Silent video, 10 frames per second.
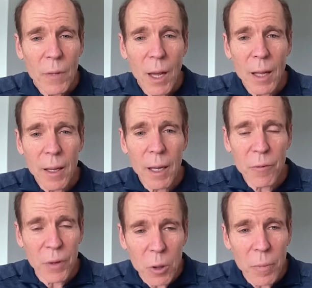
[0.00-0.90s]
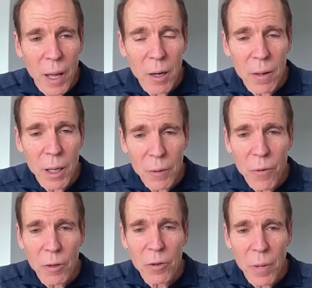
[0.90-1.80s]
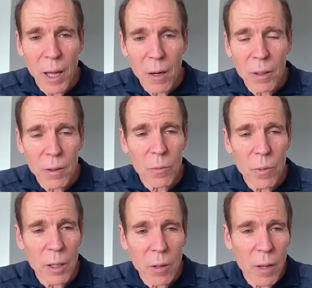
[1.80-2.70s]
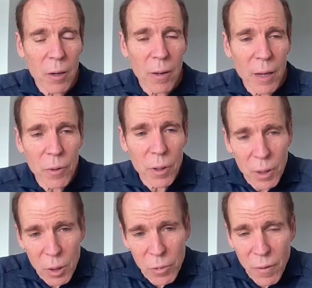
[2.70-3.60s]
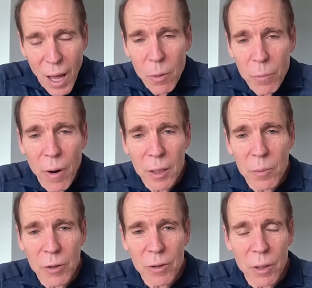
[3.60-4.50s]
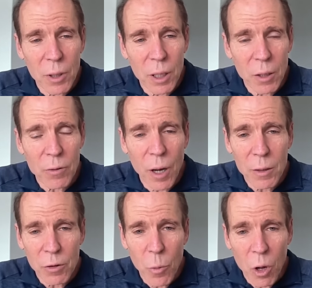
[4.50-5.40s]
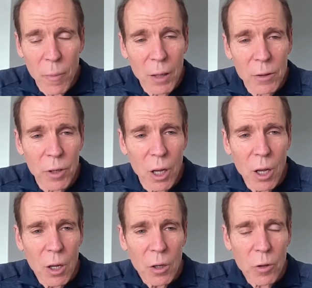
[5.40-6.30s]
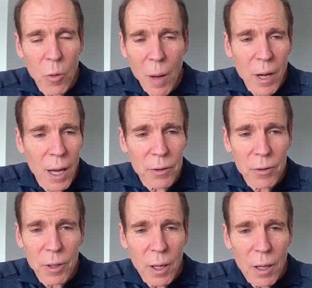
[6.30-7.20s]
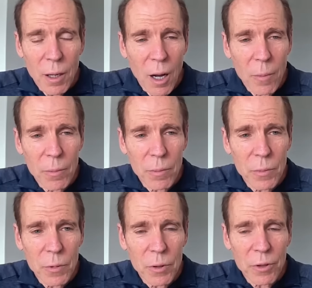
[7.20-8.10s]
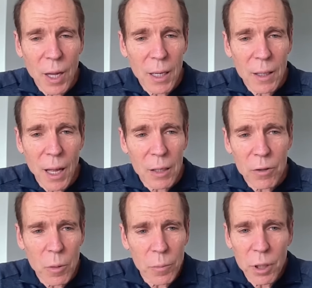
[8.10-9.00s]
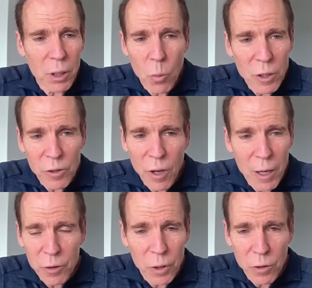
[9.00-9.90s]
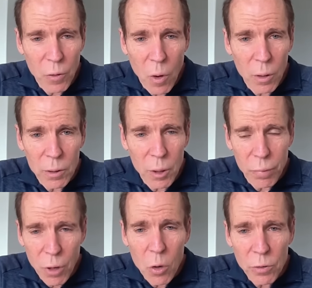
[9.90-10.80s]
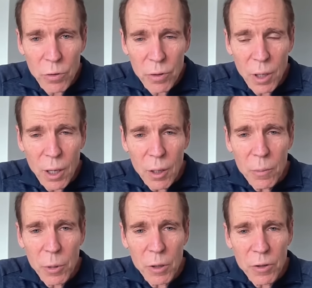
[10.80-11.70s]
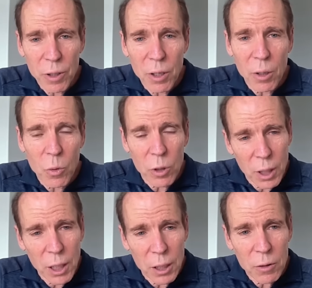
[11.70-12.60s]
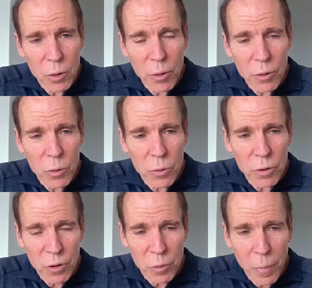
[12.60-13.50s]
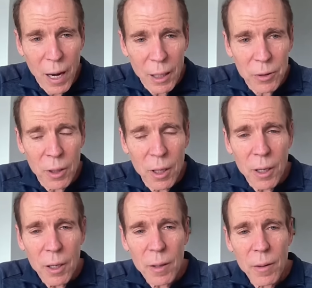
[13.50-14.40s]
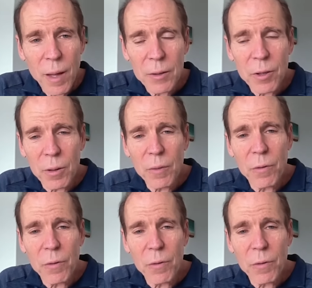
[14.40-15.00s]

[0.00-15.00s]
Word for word: and they feel better and they function better in, in their later life with a little bit of animal product mixed in, in their diet in small amounts. So I'm not um, saying that it's a completely one size fits all approach, but it's still, we're leaning to, to suspect that to live